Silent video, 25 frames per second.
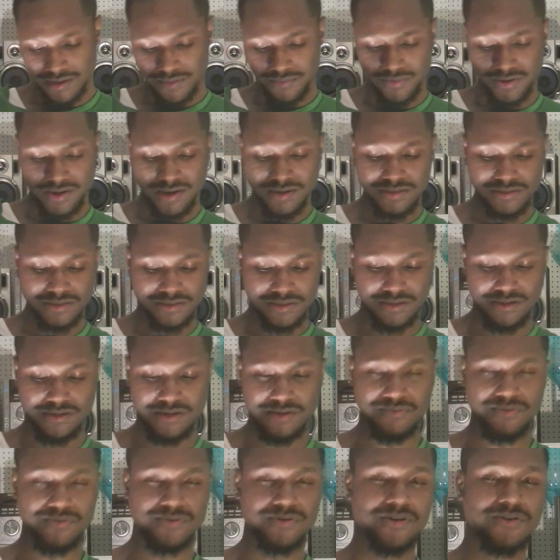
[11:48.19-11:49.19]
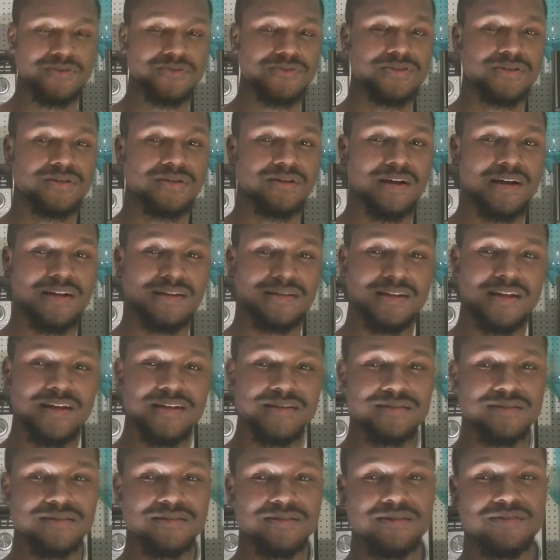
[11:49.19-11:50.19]
But I took a couple notes here. I
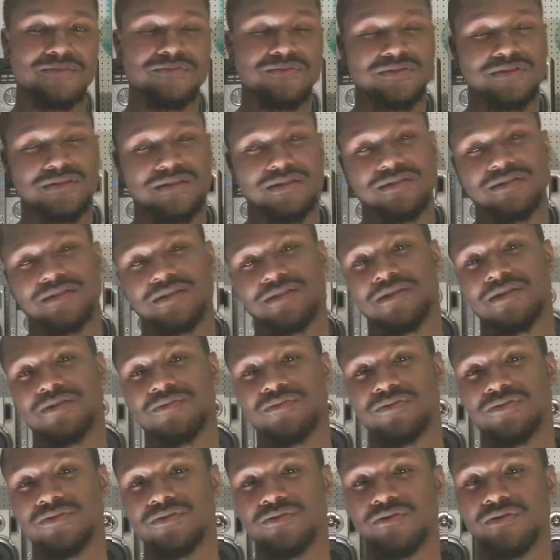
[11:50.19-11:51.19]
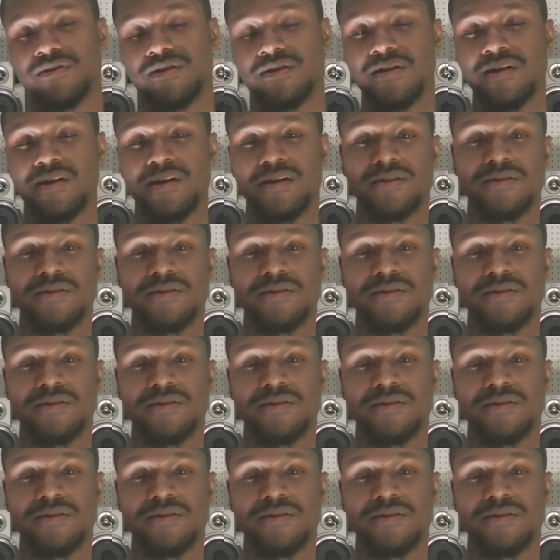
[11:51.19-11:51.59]
liked the different things that they were doing.